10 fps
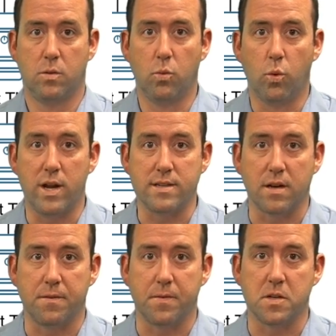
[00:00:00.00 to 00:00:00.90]
What is
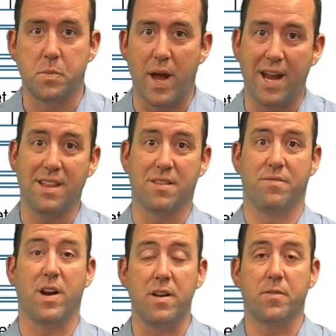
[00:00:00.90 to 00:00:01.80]
our first packet? The
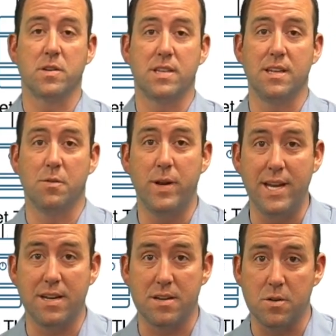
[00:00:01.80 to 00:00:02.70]
very first thing that we
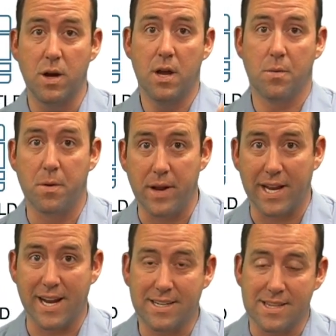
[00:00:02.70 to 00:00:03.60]
need to do when we
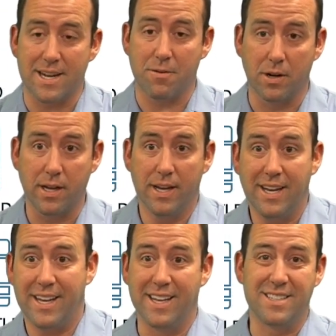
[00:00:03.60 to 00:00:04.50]
connect to the network
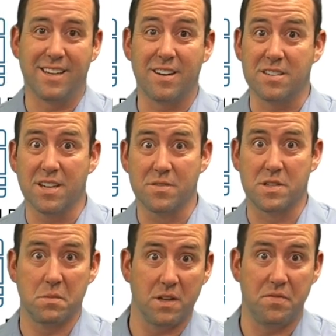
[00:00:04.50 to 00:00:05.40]
is get ourselves
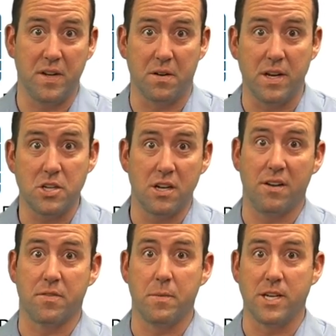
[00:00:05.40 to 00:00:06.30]
some configuration
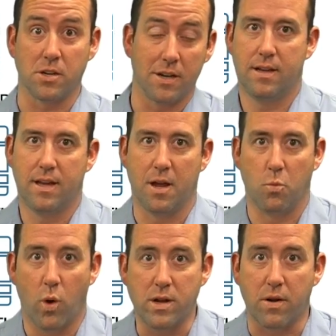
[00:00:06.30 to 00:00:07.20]
information. And
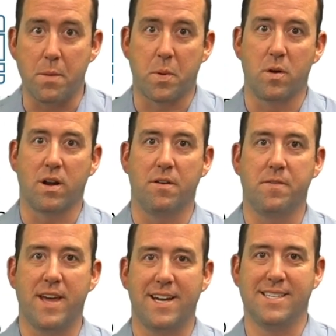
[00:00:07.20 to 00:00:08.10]
one great protocol for
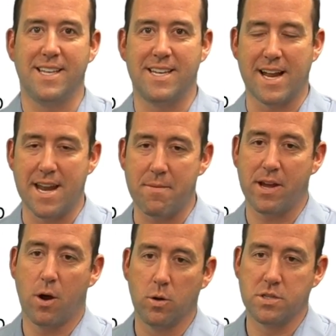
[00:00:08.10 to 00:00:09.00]
that is the Dynamic
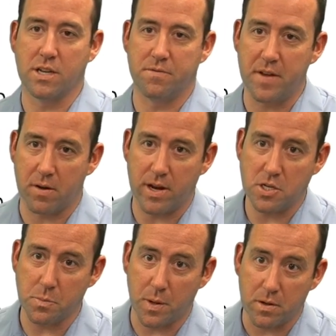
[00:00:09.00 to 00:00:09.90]
Host
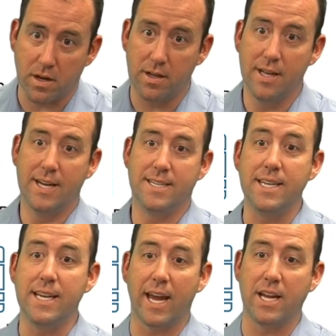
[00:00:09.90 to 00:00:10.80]
Configuration Protocol,
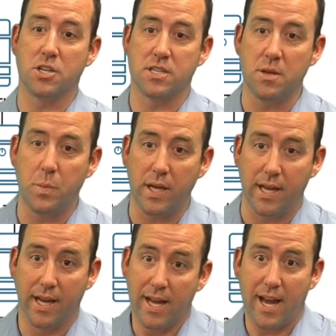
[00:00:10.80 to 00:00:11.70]

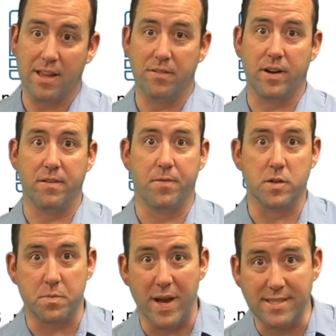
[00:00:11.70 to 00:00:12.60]
DHCP. And the very
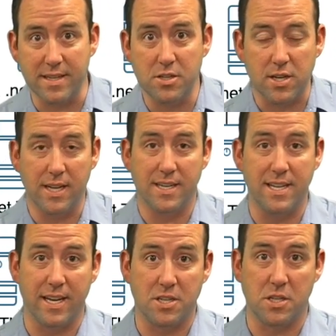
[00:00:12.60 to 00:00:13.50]
first message in
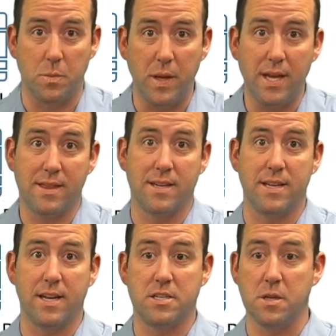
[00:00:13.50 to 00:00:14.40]
DHCP that
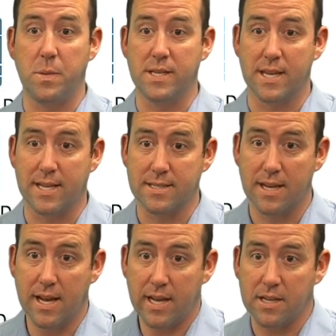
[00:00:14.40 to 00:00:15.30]
DHCP sends
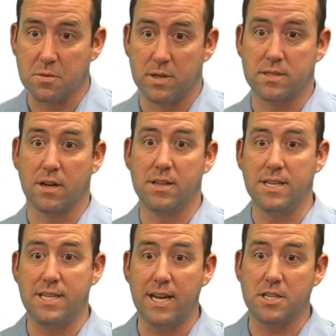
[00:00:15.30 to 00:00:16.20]
is what is called the
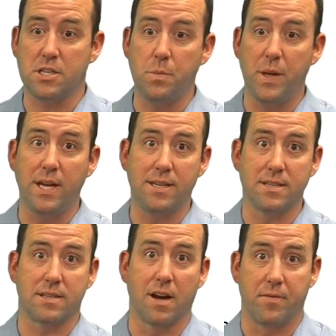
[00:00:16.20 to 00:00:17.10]
DHCP
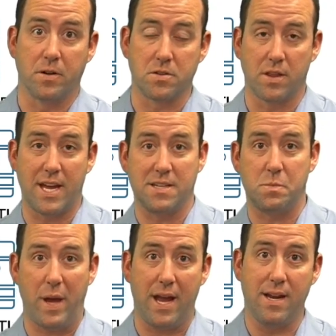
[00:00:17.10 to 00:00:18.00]
Discover. So that is
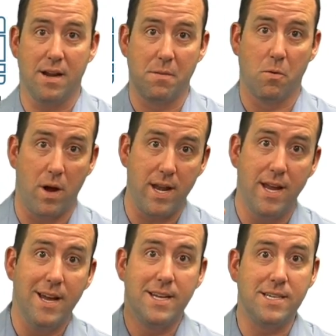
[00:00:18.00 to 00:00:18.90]
packet number 1,
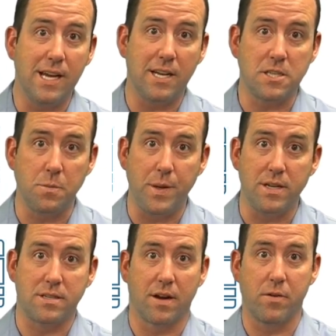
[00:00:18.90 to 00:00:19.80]
DHCP
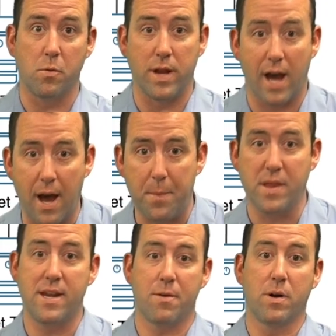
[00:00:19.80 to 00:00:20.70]
Discover. We hop on
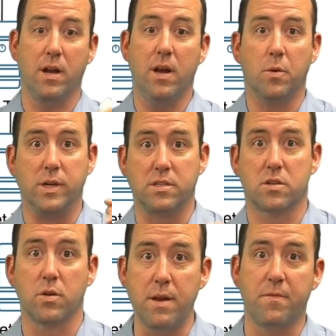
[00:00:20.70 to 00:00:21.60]
the network, we
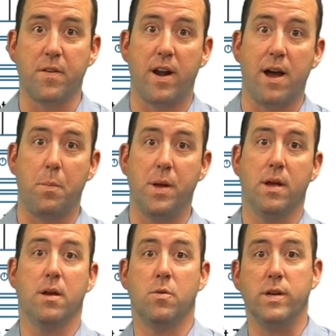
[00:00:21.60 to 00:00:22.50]
scream for help,
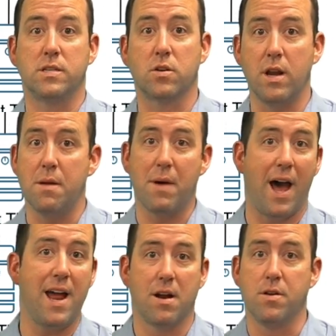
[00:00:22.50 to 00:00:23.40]
we scream,
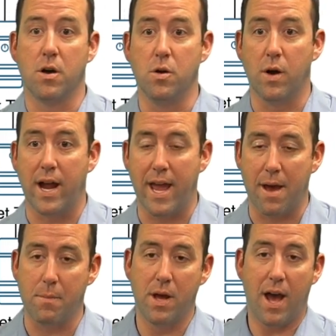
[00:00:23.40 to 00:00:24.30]
I don't know who I
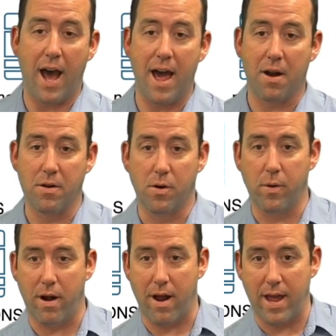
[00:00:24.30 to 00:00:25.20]
am, I don't know
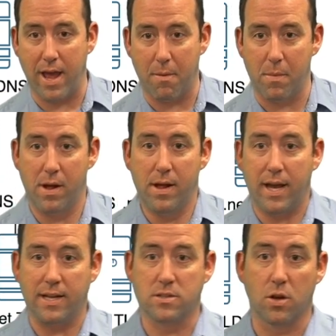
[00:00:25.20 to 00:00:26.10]
where I am.
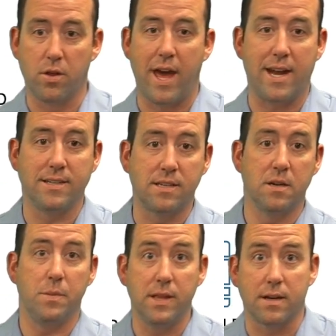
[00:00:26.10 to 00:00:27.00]
And so that is going
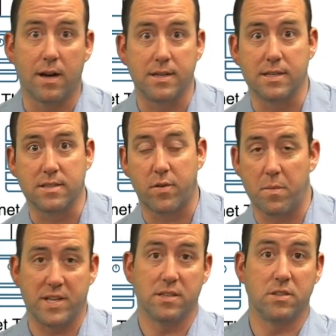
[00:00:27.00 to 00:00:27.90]
to be the contents of our
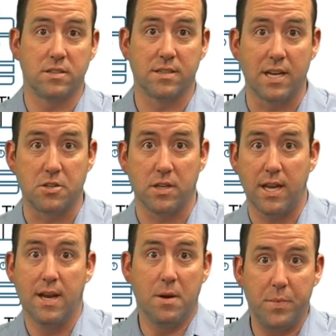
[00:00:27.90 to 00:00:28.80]
message, is
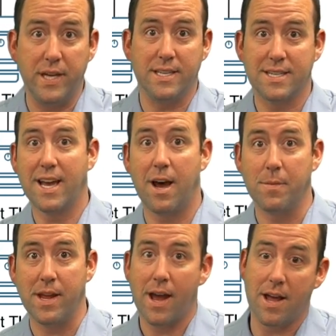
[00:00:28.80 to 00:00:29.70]
essentially, please help
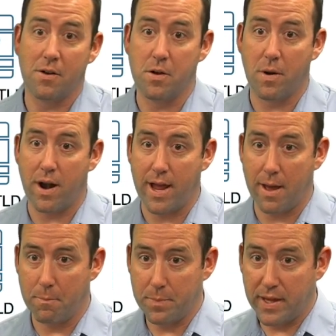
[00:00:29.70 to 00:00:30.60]
me, I don't know where I am.